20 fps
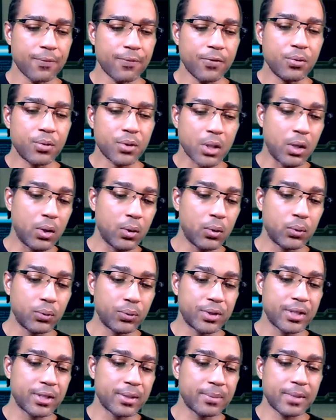if you
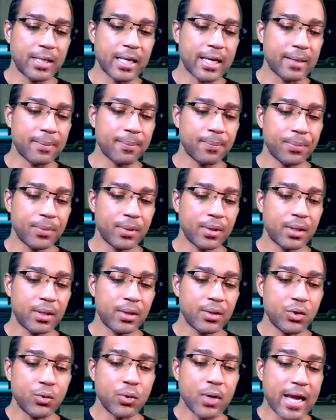told them that
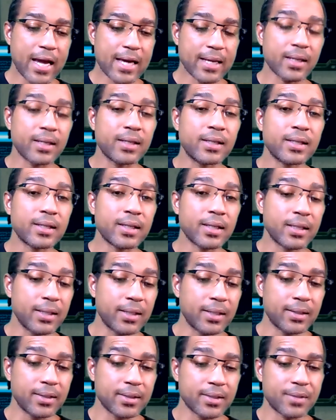you had a good
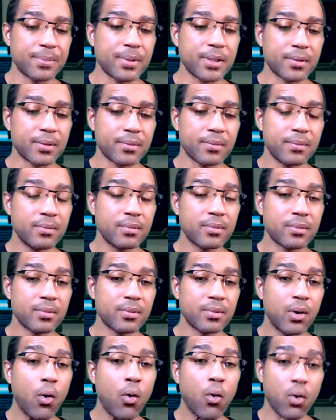husband
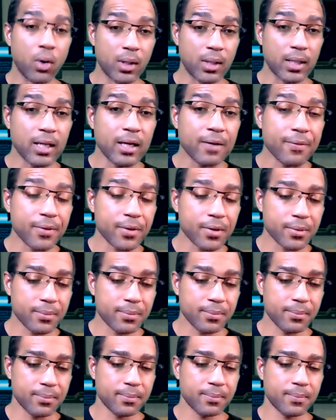or lover.
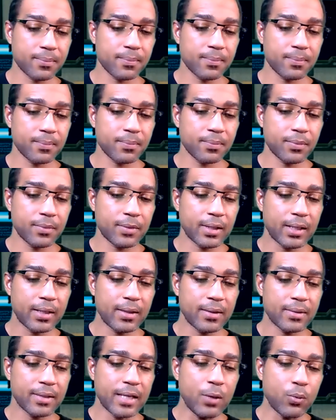
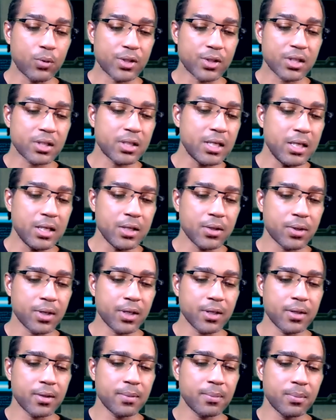They would
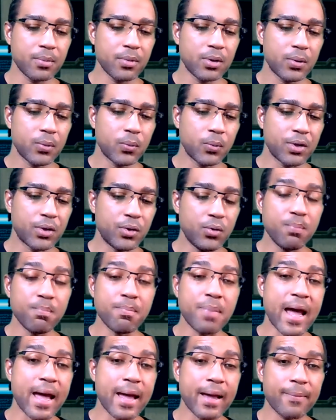steal him when you
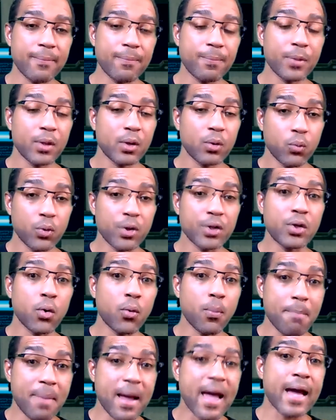back when
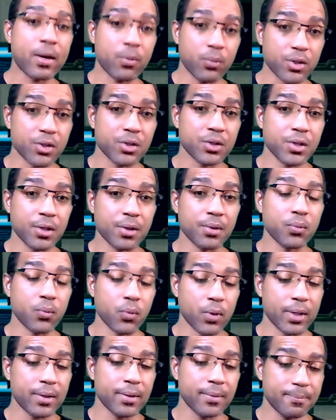your back was
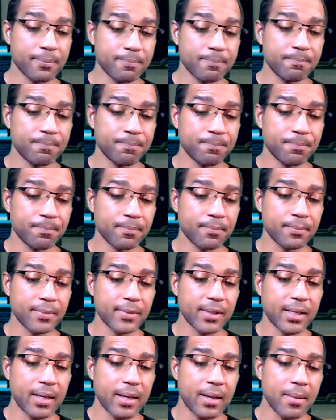turned, brother.
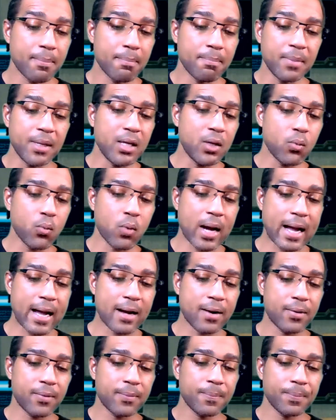
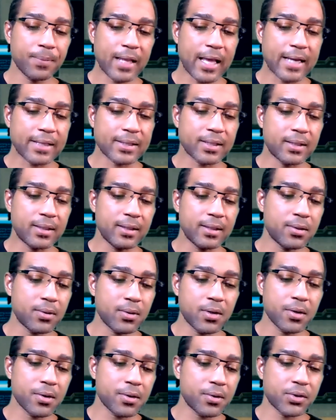Meanwhile, as a
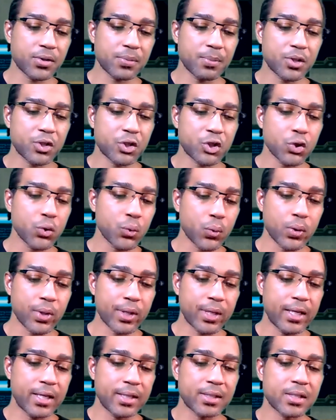little girl's
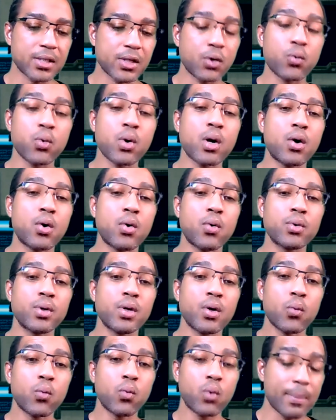maturing into
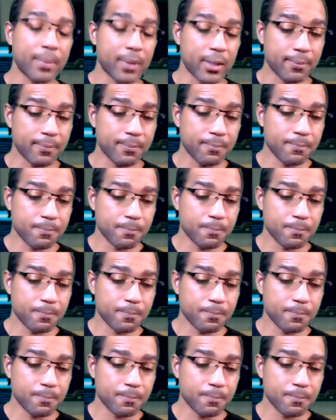grown women,